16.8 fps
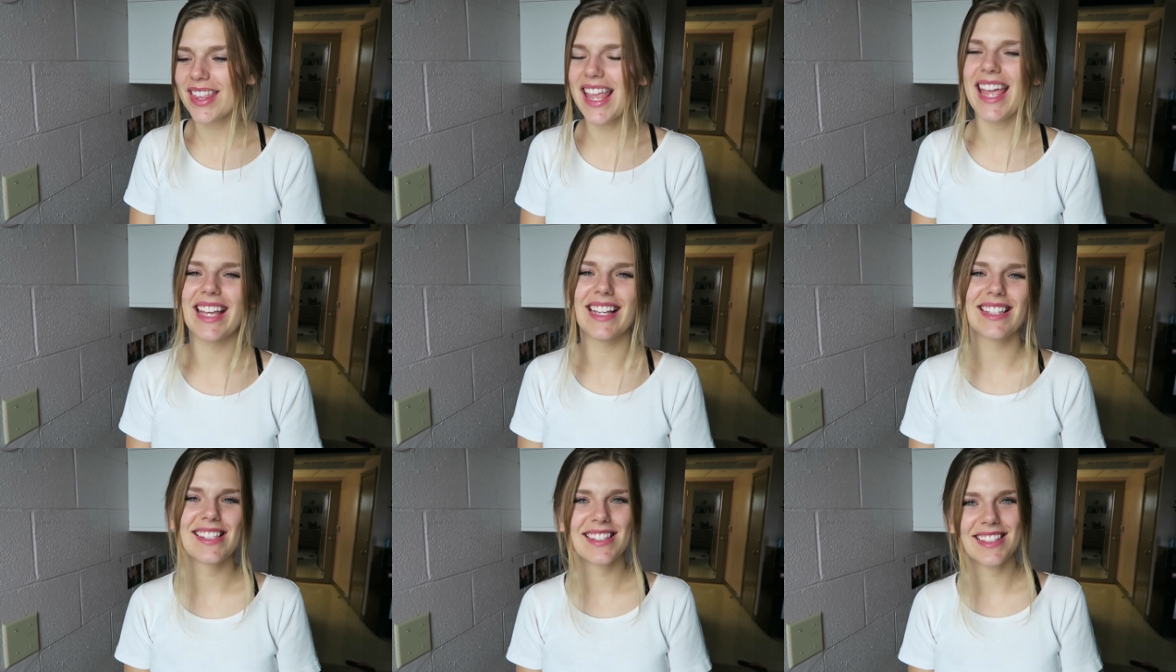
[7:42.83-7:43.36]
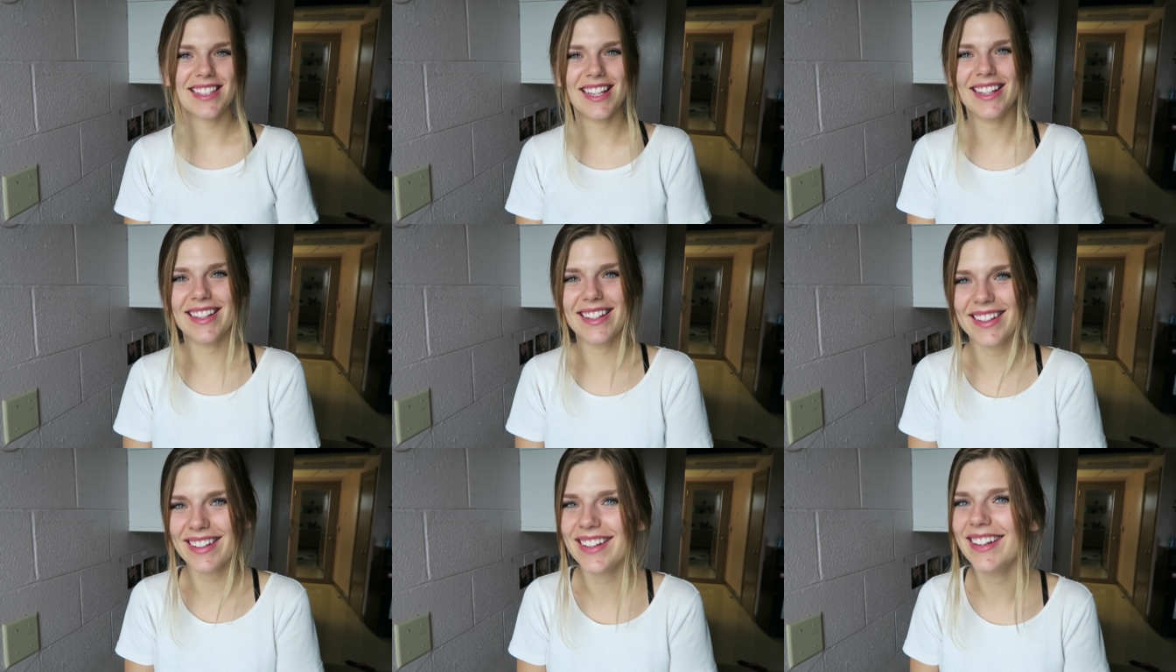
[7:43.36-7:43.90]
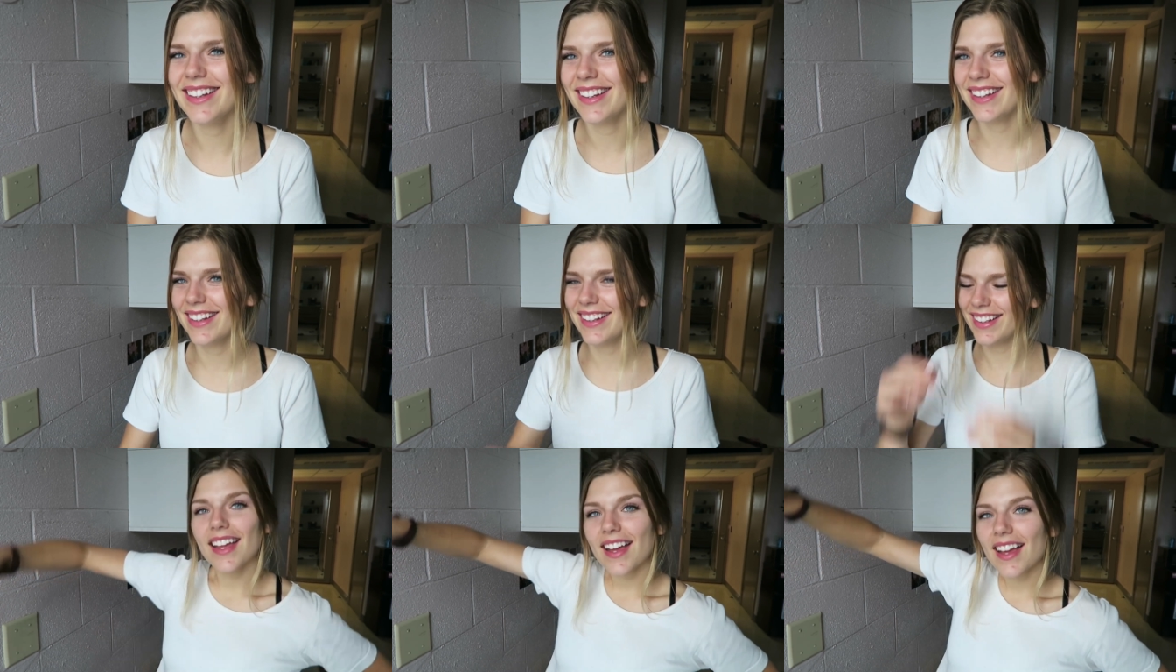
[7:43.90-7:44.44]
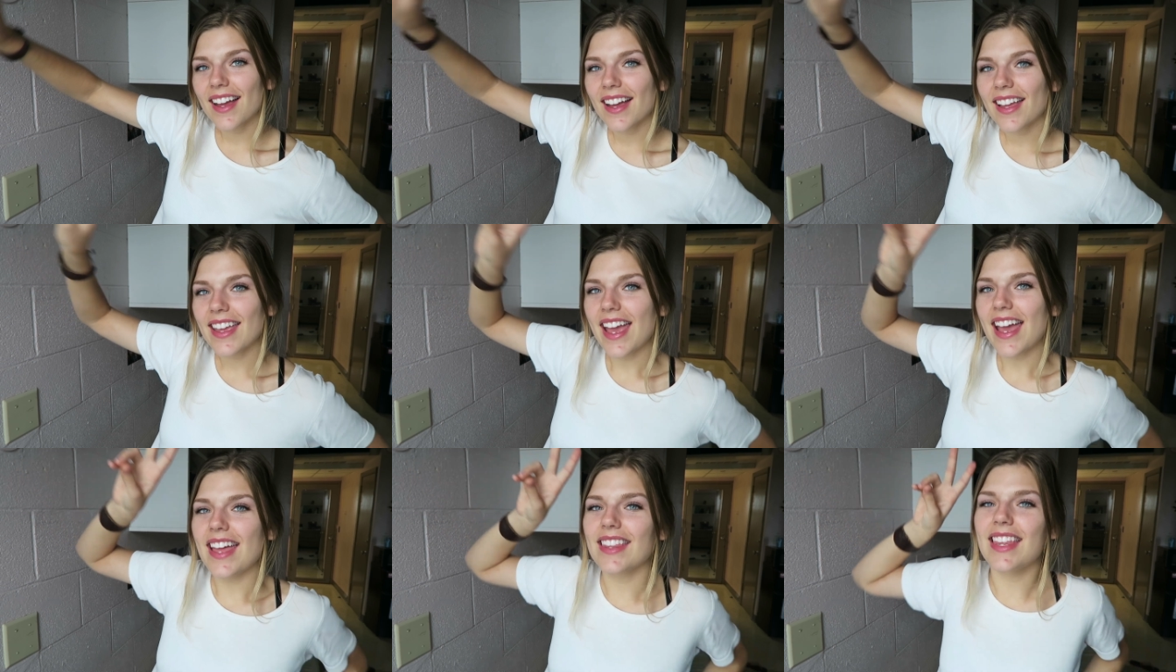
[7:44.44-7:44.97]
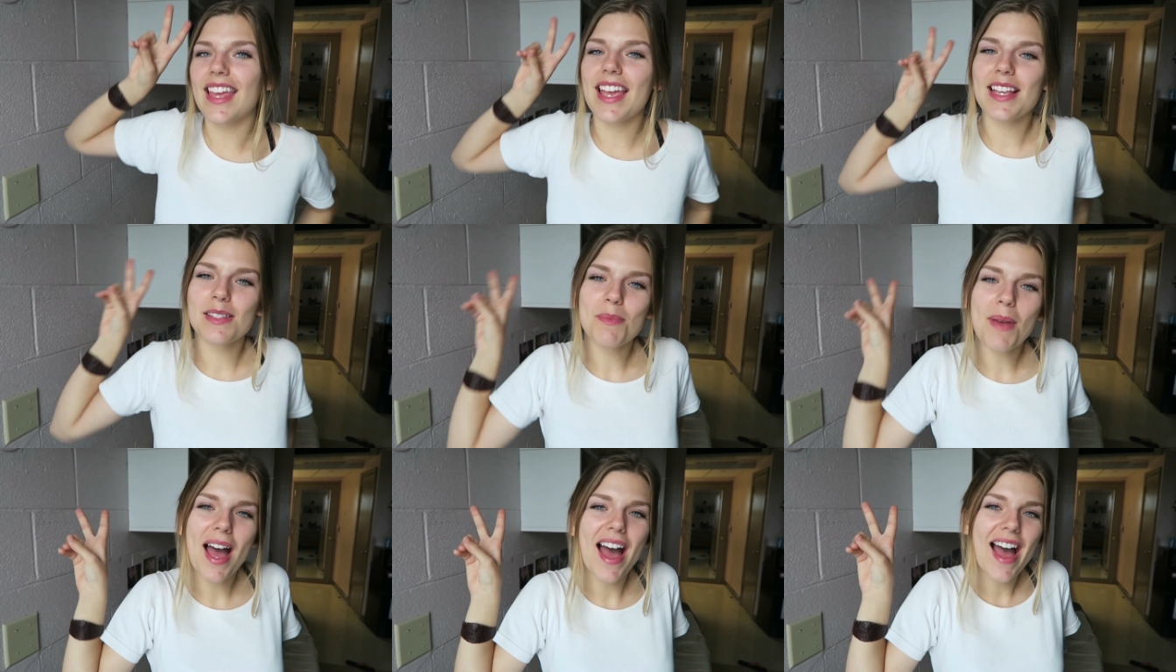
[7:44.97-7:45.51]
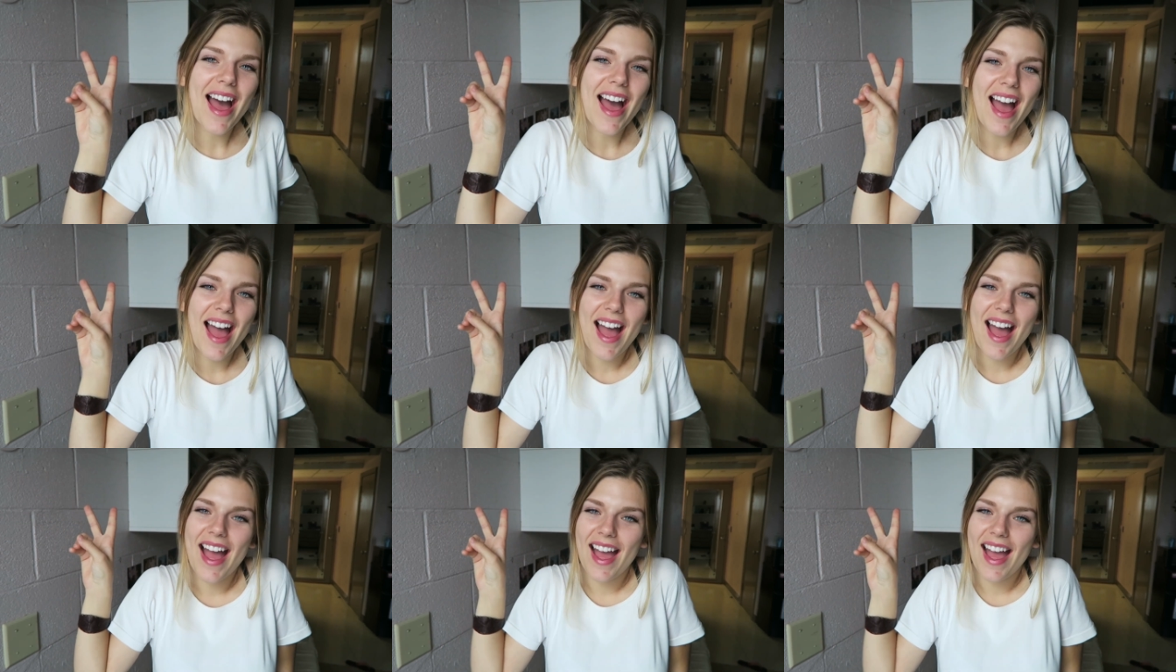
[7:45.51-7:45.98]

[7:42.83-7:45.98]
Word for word: thanks. Okay, thanks, bye!